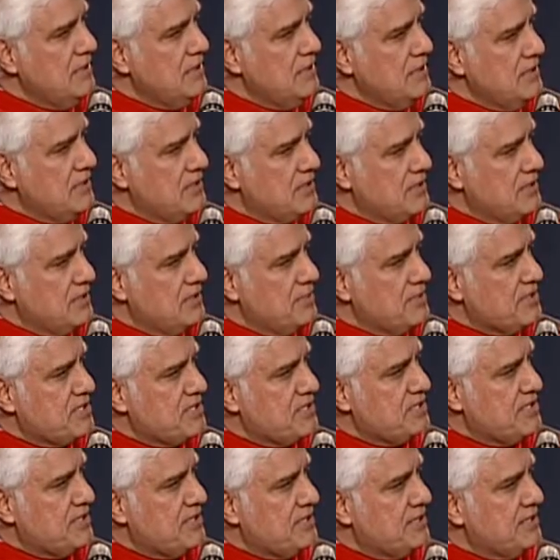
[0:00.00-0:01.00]
He said,
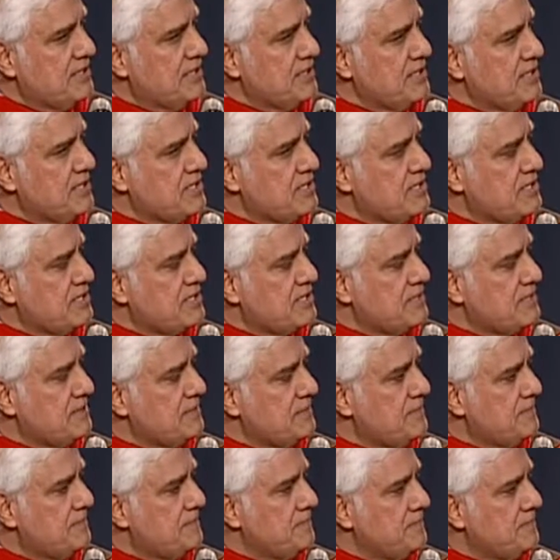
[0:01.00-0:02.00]
"Mr. Zacharias,
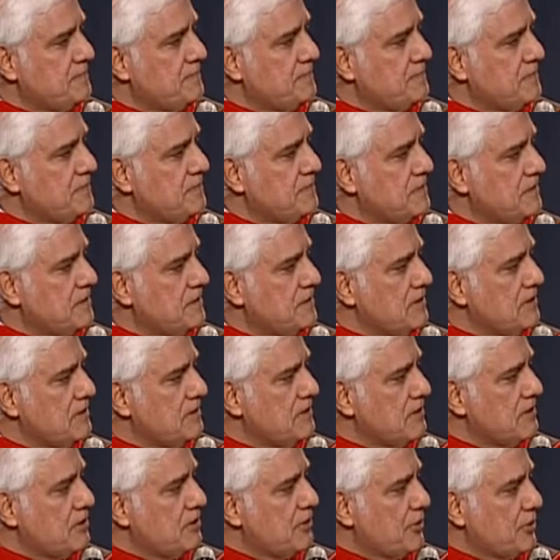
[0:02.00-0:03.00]

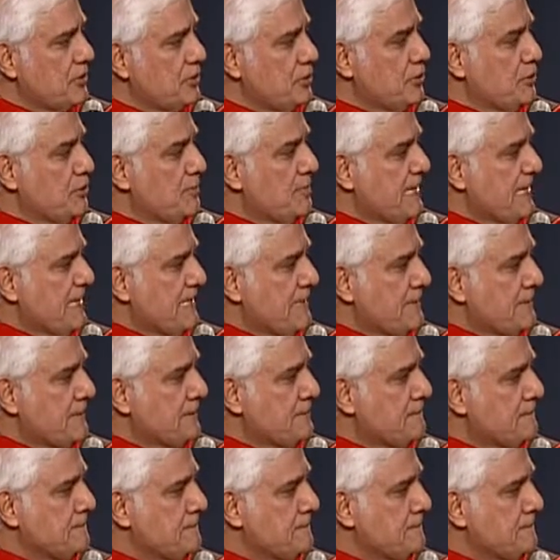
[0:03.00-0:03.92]
you're a good man.